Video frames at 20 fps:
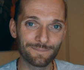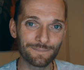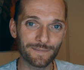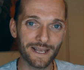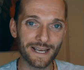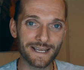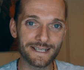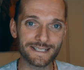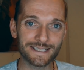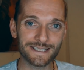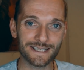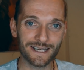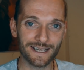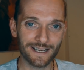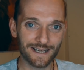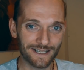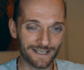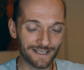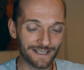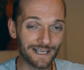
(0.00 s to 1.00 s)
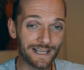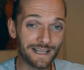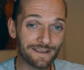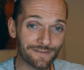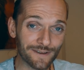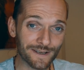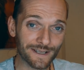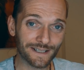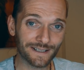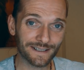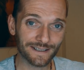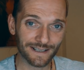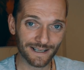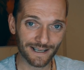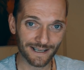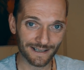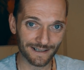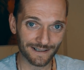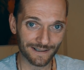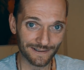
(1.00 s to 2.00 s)
is living
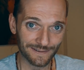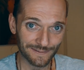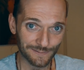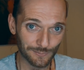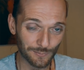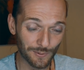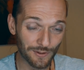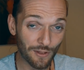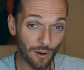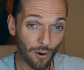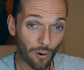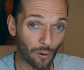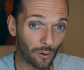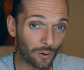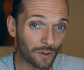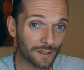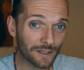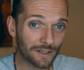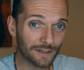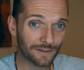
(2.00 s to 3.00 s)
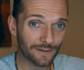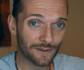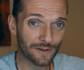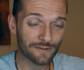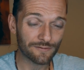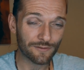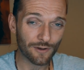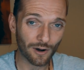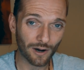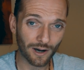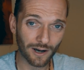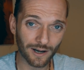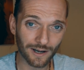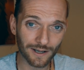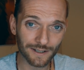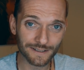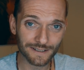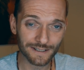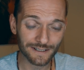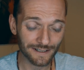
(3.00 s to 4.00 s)
with all of your
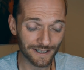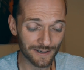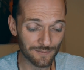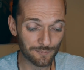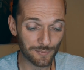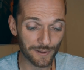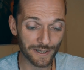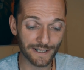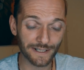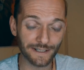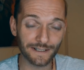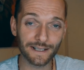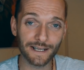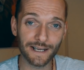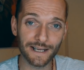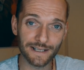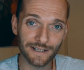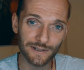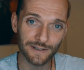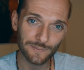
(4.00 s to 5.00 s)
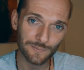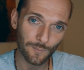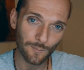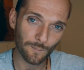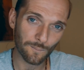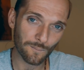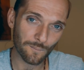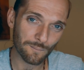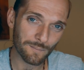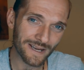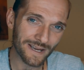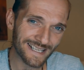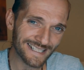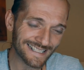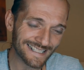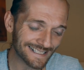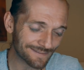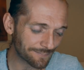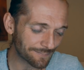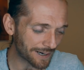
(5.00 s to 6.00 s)
heart and being in a
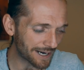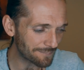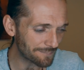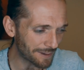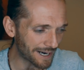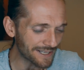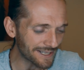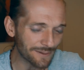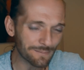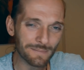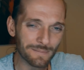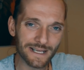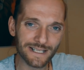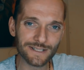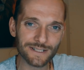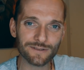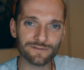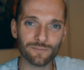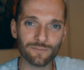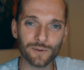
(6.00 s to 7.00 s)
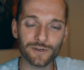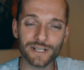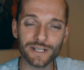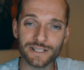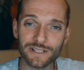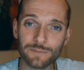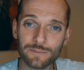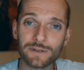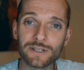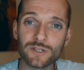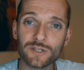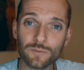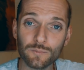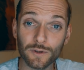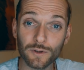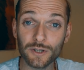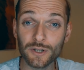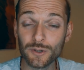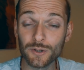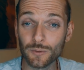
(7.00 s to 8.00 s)
means, by the means of wanting to be
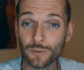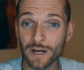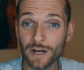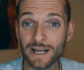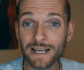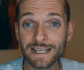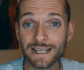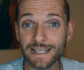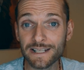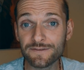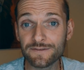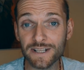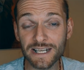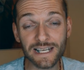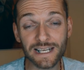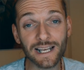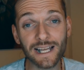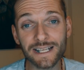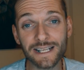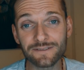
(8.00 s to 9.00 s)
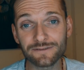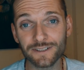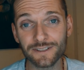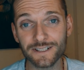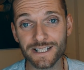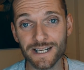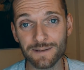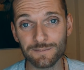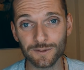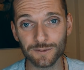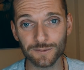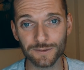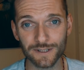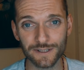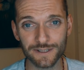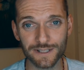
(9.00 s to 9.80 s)
someone who lives in line, for example, with the